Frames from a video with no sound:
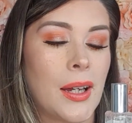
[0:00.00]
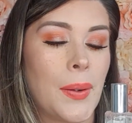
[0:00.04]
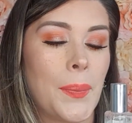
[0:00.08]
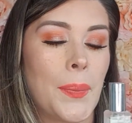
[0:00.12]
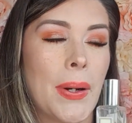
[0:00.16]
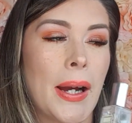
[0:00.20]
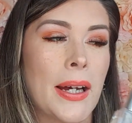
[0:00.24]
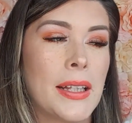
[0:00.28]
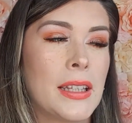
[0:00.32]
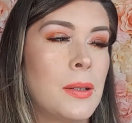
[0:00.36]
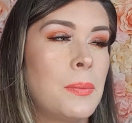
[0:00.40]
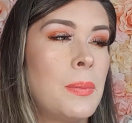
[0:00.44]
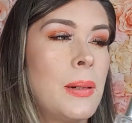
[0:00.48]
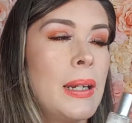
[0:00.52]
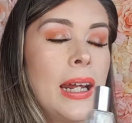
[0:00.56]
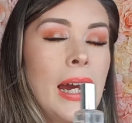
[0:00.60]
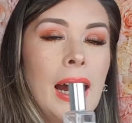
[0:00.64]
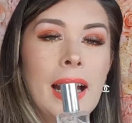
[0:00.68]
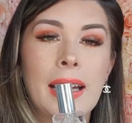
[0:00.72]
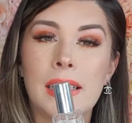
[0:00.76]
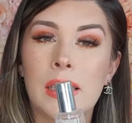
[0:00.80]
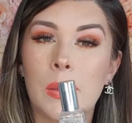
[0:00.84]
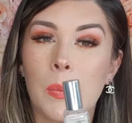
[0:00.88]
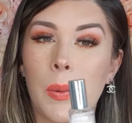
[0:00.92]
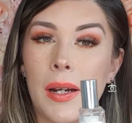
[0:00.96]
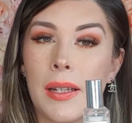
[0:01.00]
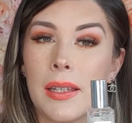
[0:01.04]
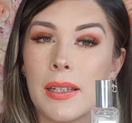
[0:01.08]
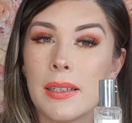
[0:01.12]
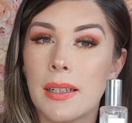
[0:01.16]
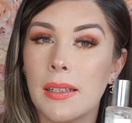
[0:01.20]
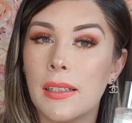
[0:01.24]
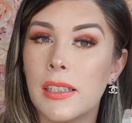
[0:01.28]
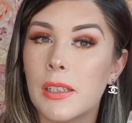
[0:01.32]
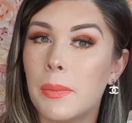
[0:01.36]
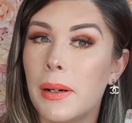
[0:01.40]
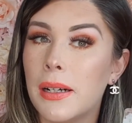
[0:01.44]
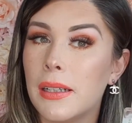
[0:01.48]
But at the minute, I spray this
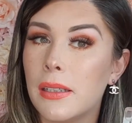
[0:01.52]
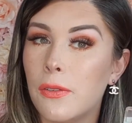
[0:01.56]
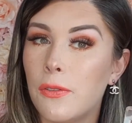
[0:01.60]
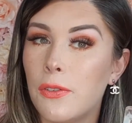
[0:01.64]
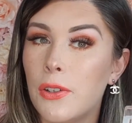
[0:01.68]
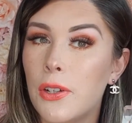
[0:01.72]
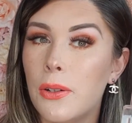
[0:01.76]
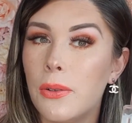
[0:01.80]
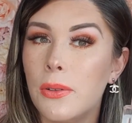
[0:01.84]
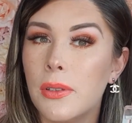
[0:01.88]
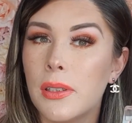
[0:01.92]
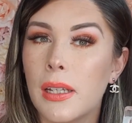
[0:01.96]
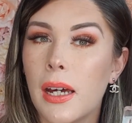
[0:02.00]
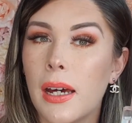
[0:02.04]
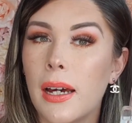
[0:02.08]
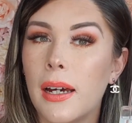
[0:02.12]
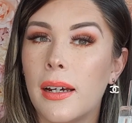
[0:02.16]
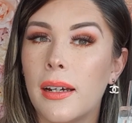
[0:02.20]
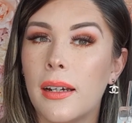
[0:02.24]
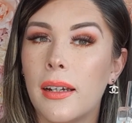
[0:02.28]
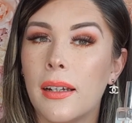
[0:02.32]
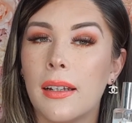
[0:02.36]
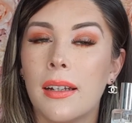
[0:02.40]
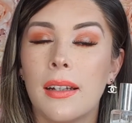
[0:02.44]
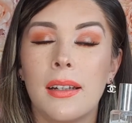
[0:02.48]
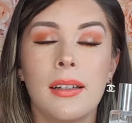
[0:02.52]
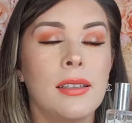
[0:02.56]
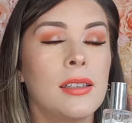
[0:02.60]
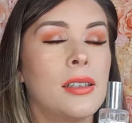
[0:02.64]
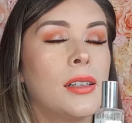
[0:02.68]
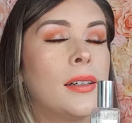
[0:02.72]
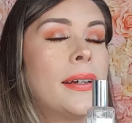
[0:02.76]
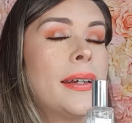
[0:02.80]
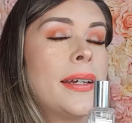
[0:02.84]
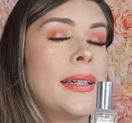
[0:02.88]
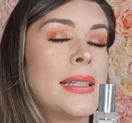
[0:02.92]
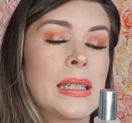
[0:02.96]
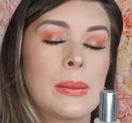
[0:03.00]
into my diffuser.
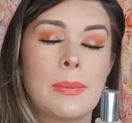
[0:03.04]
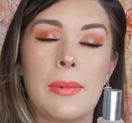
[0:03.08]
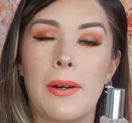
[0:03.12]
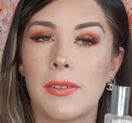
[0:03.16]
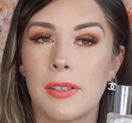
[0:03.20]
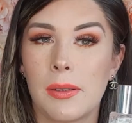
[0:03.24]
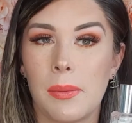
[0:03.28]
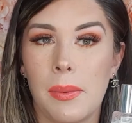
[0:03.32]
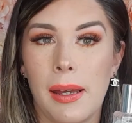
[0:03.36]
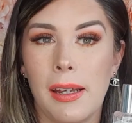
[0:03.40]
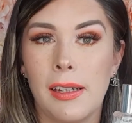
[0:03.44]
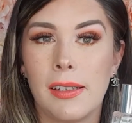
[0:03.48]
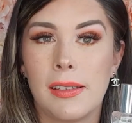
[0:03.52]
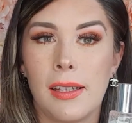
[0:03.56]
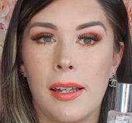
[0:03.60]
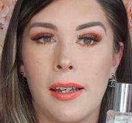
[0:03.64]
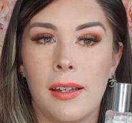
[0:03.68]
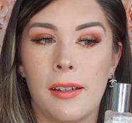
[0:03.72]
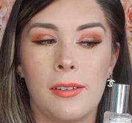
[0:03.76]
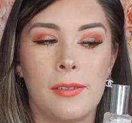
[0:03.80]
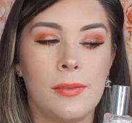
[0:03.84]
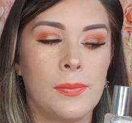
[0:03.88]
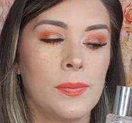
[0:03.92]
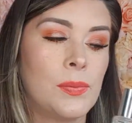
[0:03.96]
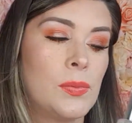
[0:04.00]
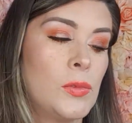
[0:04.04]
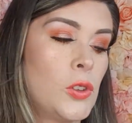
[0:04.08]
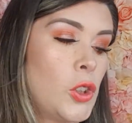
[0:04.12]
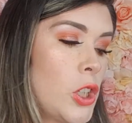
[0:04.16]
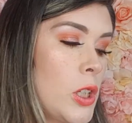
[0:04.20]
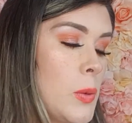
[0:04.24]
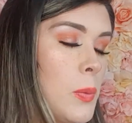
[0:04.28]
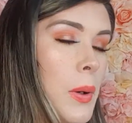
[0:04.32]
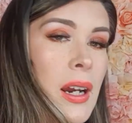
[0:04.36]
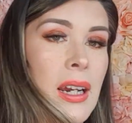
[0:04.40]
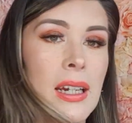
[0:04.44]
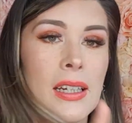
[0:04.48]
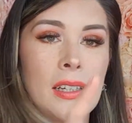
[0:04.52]
It smells amazing. Just
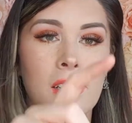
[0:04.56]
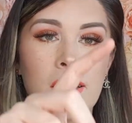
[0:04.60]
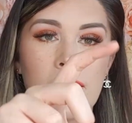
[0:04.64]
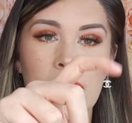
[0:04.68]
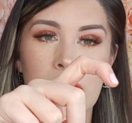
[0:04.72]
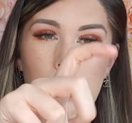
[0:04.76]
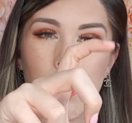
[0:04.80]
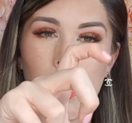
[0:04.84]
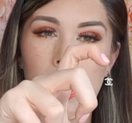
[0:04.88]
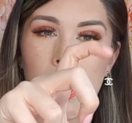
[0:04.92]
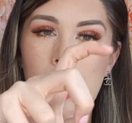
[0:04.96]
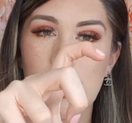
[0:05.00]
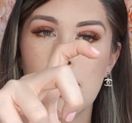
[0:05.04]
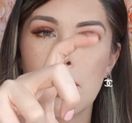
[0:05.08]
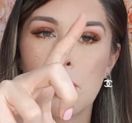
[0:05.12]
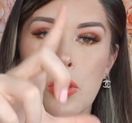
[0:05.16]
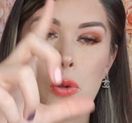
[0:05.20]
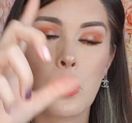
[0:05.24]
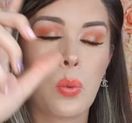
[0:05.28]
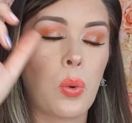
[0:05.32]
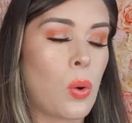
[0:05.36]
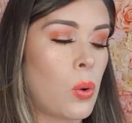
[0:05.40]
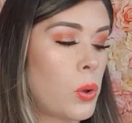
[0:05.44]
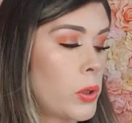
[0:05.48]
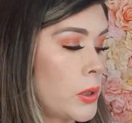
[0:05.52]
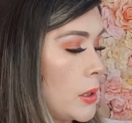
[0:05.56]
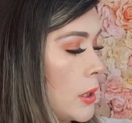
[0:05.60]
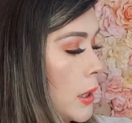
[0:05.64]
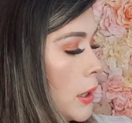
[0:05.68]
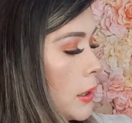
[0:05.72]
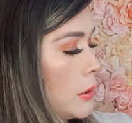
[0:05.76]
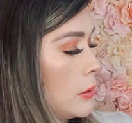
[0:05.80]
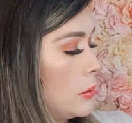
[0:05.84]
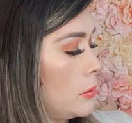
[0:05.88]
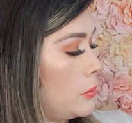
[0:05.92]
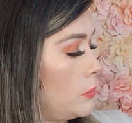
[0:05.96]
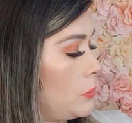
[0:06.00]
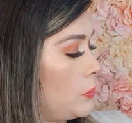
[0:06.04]
spray it into the
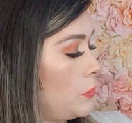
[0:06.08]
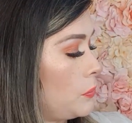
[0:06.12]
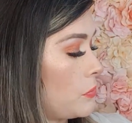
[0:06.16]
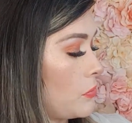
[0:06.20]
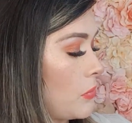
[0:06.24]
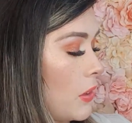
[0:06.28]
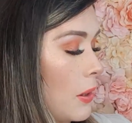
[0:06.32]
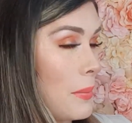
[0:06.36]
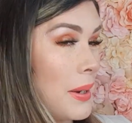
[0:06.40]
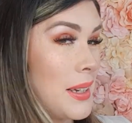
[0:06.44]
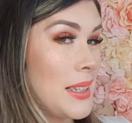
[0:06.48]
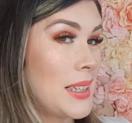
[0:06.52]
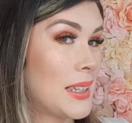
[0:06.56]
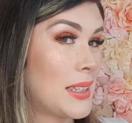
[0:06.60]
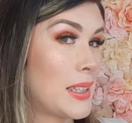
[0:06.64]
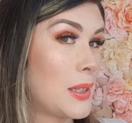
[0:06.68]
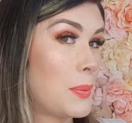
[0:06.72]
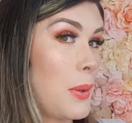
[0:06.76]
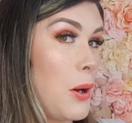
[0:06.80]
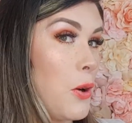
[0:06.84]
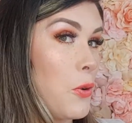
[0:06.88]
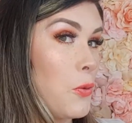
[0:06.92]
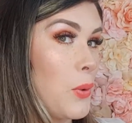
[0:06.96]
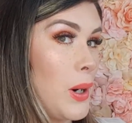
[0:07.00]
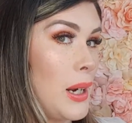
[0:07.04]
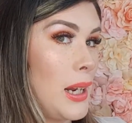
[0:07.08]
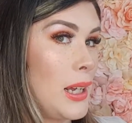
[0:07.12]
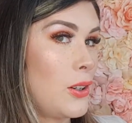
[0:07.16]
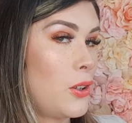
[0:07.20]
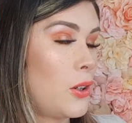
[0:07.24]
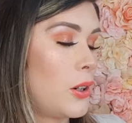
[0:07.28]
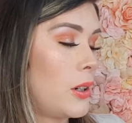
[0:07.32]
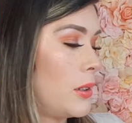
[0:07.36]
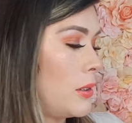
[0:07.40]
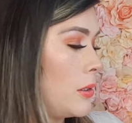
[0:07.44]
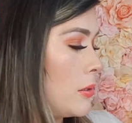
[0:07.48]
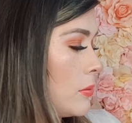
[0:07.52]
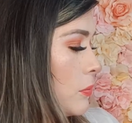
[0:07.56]
water. Makes it smell really
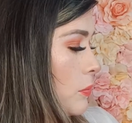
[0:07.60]
good.